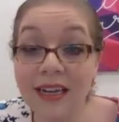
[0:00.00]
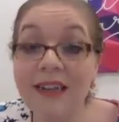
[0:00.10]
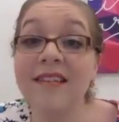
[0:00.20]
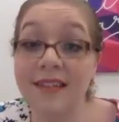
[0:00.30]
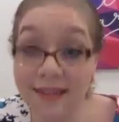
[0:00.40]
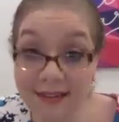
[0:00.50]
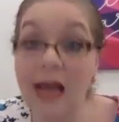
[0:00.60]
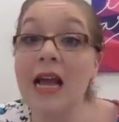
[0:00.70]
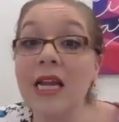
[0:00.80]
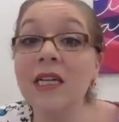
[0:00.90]
it is
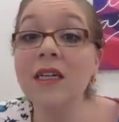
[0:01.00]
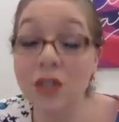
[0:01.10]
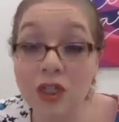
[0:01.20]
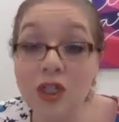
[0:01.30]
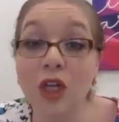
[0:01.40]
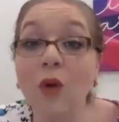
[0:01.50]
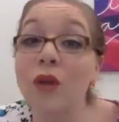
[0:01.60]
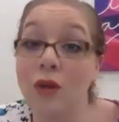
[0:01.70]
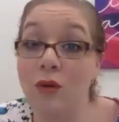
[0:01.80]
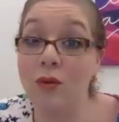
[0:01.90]
designed to show
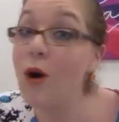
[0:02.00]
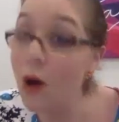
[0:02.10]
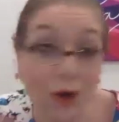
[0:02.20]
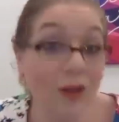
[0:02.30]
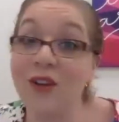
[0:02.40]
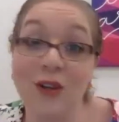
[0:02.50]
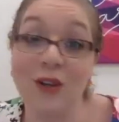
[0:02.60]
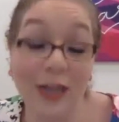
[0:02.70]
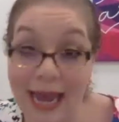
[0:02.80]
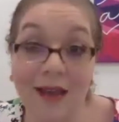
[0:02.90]
you all of your
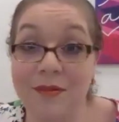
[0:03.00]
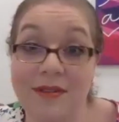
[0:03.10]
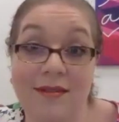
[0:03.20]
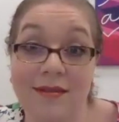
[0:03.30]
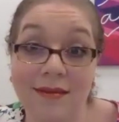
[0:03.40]
gaps. Oh